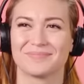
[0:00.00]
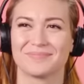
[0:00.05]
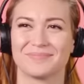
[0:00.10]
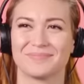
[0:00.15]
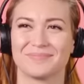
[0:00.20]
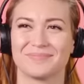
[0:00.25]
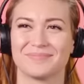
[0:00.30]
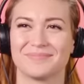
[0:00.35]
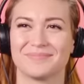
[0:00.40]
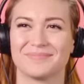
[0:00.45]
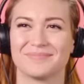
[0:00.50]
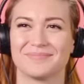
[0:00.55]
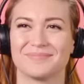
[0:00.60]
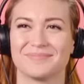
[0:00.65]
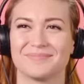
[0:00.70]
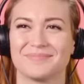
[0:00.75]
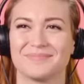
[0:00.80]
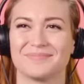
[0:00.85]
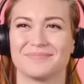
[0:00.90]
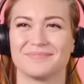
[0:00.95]

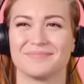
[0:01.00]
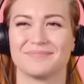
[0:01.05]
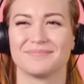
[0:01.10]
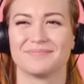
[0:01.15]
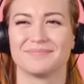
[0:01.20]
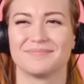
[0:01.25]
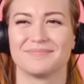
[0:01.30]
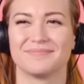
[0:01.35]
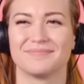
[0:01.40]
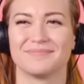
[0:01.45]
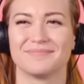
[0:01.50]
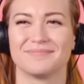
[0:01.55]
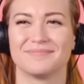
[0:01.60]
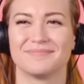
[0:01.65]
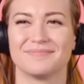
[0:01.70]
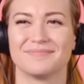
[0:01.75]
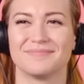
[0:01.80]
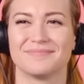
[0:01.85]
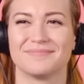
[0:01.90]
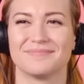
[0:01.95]

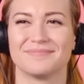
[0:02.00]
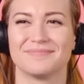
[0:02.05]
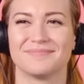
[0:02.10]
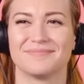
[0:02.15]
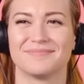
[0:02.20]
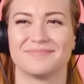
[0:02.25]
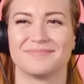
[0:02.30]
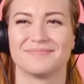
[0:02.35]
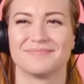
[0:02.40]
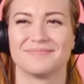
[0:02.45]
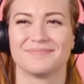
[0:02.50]
No words are spoken by the person on screen.